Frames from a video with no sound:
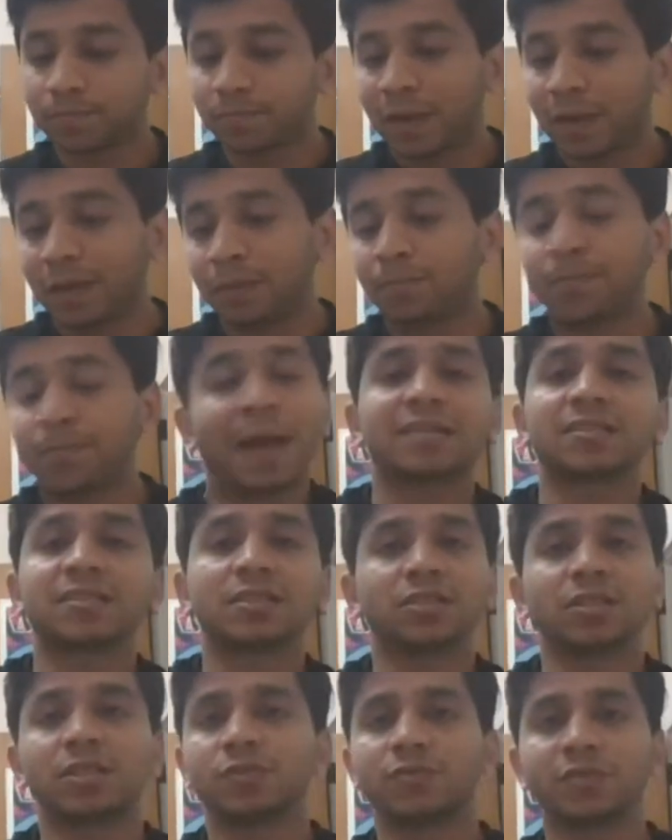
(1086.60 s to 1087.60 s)
like
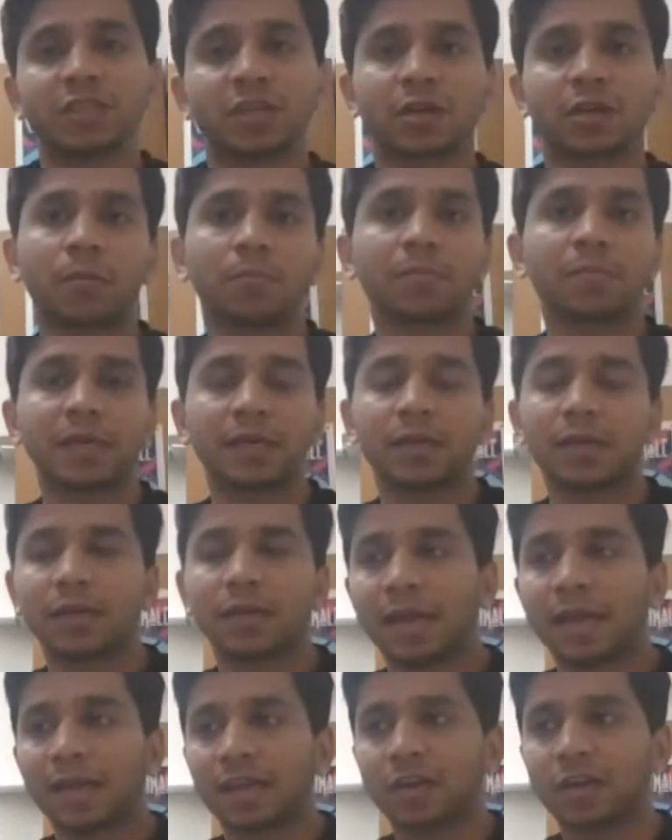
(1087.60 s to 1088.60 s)
passages which are completely
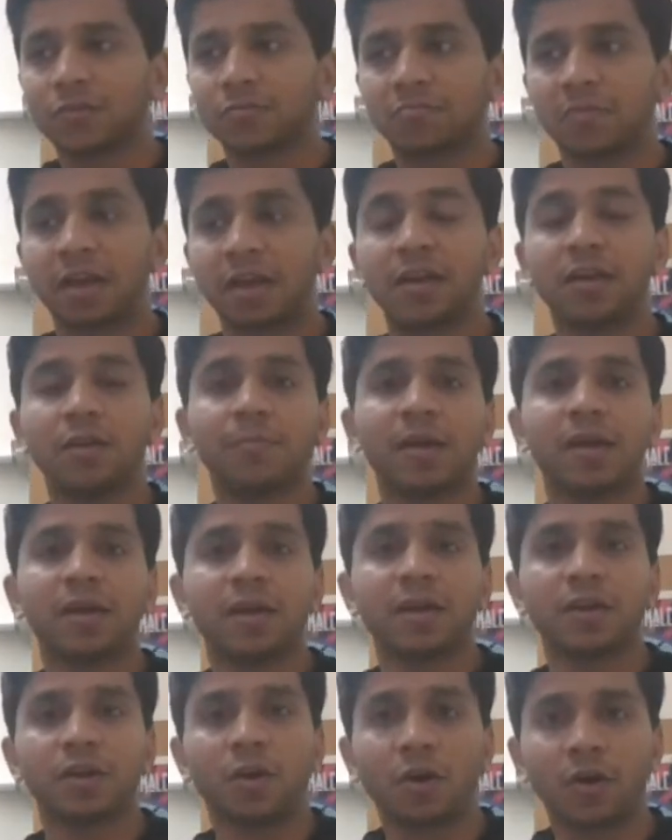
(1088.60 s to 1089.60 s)
like you know
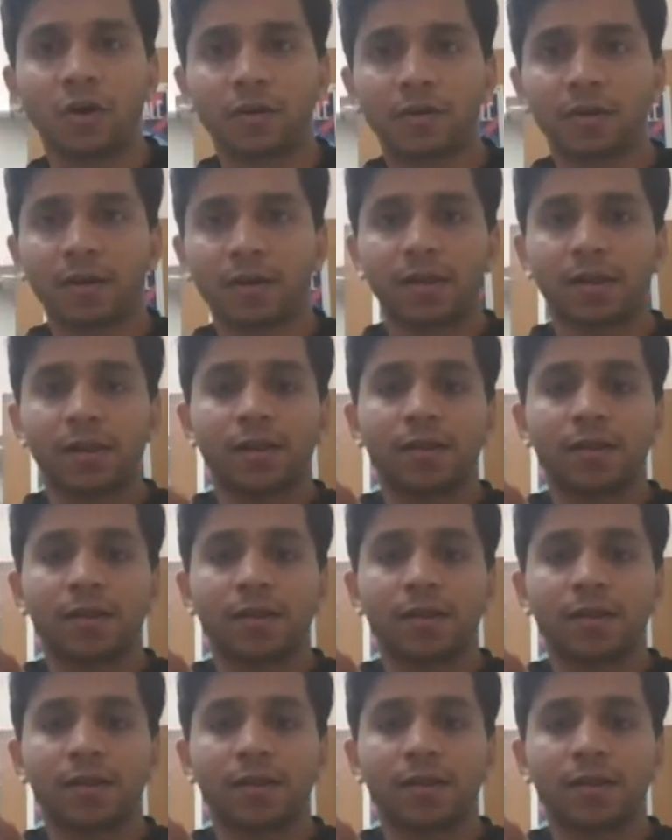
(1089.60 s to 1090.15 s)
independent or